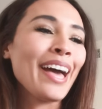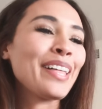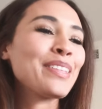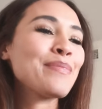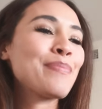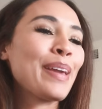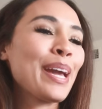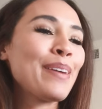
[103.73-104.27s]

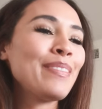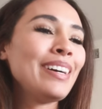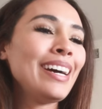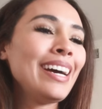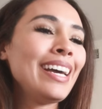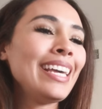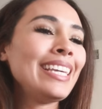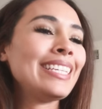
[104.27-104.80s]

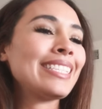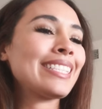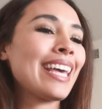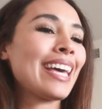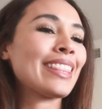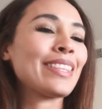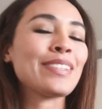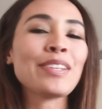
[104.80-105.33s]
Alabama is
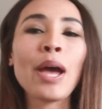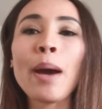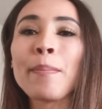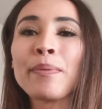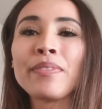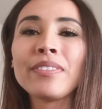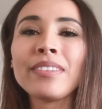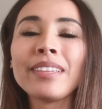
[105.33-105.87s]
at the
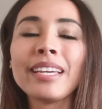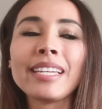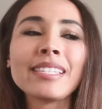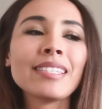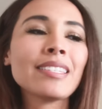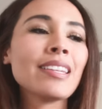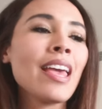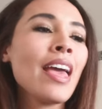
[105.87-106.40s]
top of the
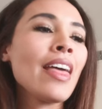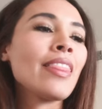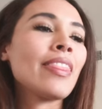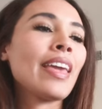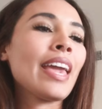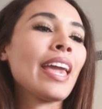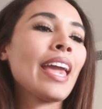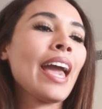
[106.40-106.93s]
list.
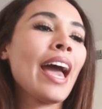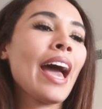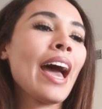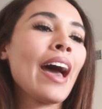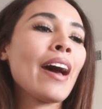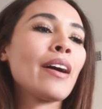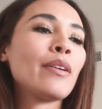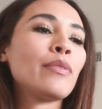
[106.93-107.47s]
They
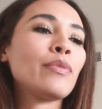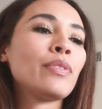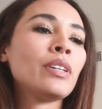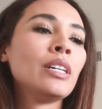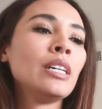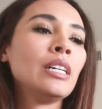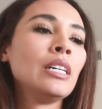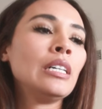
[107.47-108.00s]
have,
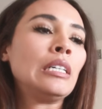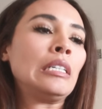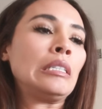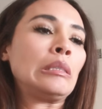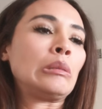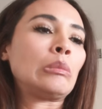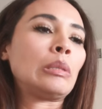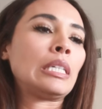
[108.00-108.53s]

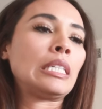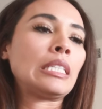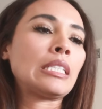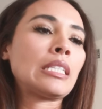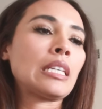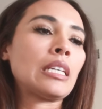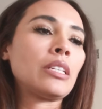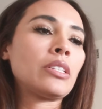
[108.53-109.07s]
what
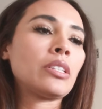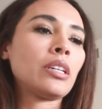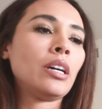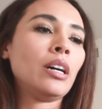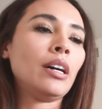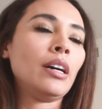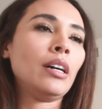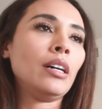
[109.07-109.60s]
is it?
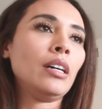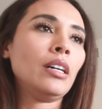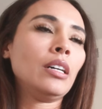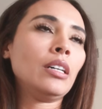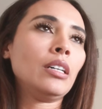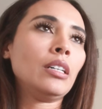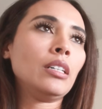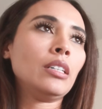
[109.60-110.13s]

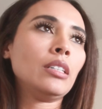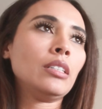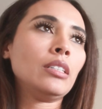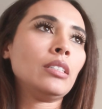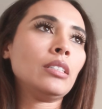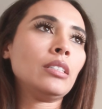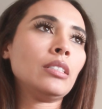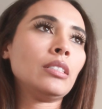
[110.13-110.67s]

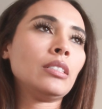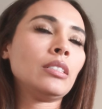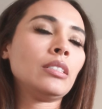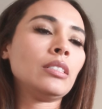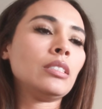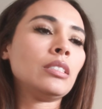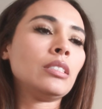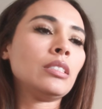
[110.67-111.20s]

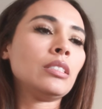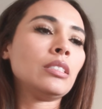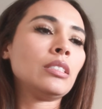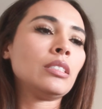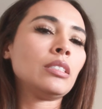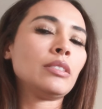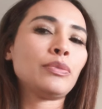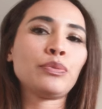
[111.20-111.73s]

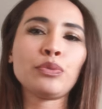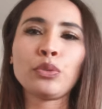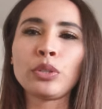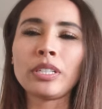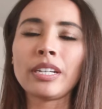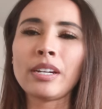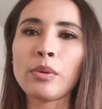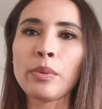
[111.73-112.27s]
Are
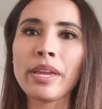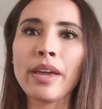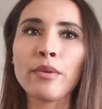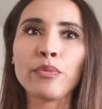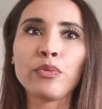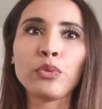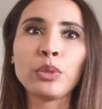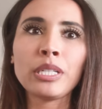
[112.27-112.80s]
we
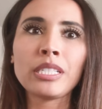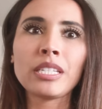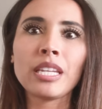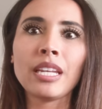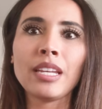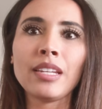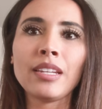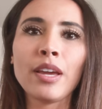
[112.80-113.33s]
at
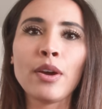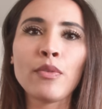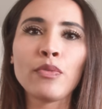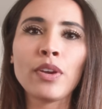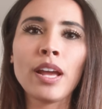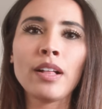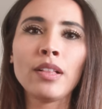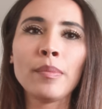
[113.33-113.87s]
14 now
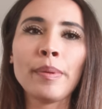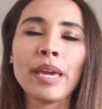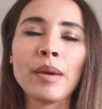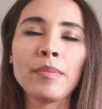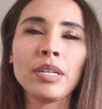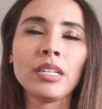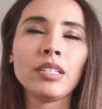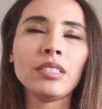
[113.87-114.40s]
for
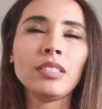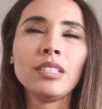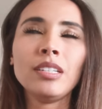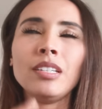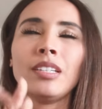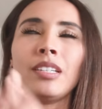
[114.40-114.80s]
Alabama?